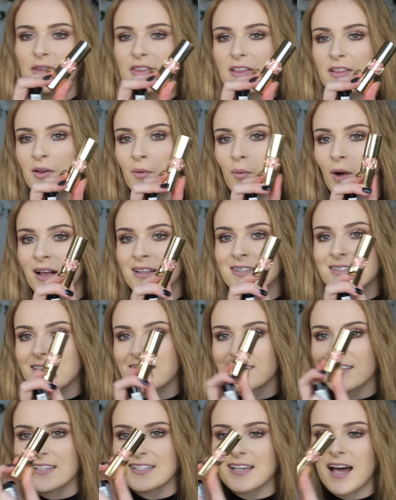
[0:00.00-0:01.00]
but they're the ones
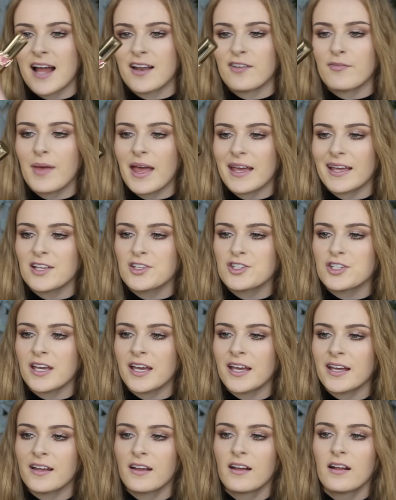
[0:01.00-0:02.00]
in this kind of
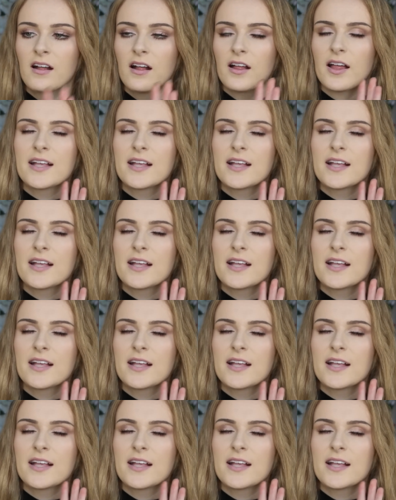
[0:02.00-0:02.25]
packaging.